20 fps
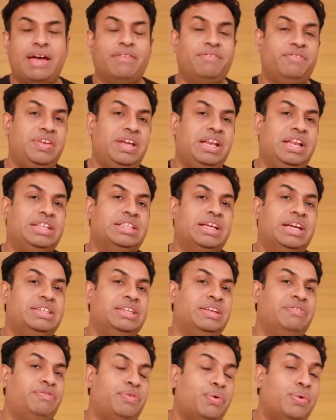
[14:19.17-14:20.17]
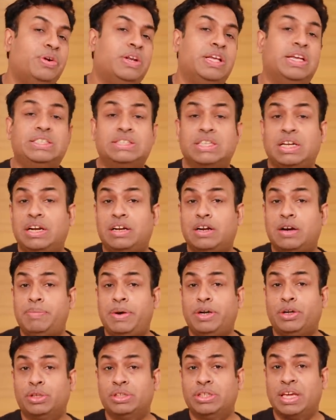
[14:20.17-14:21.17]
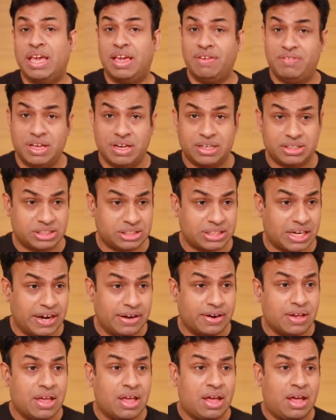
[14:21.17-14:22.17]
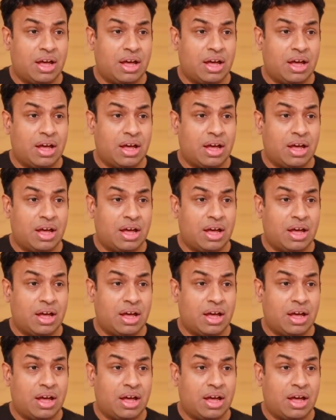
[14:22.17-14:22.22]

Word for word: I'm feeling that the phone is a little bit on the heavier side,